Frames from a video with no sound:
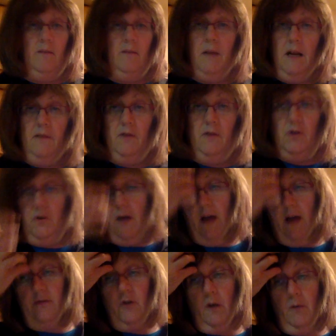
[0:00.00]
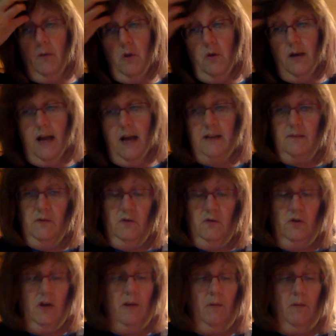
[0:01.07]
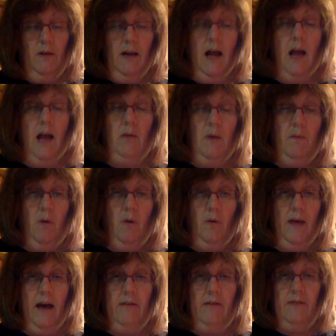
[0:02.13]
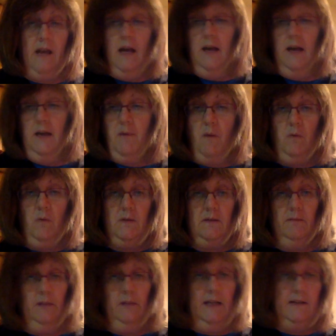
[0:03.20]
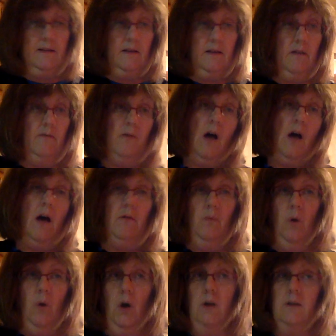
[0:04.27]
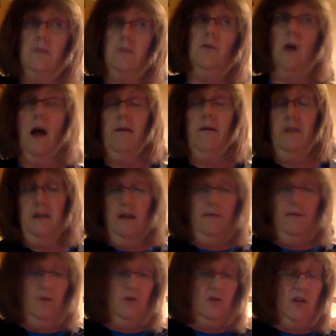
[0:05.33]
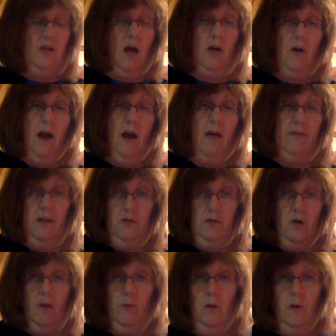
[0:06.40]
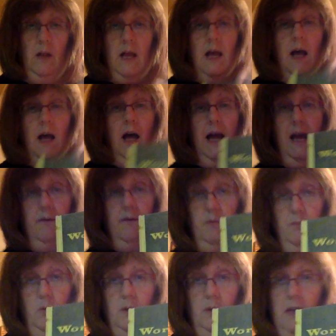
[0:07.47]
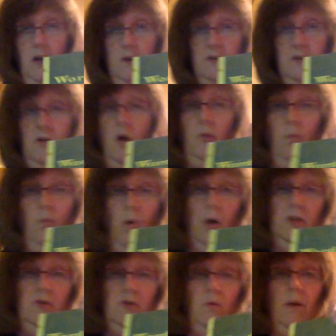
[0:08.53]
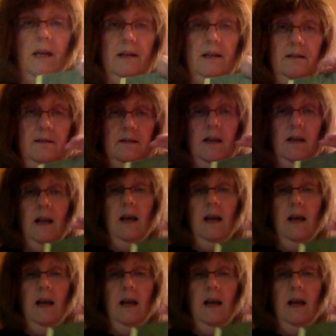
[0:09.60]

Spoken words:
them, but if you do have trouble, you can ask Mr. Chamberlain and I. We both have come up with some lists of words if you're stuck or having trouble. I have a book here, it's called Word Twins,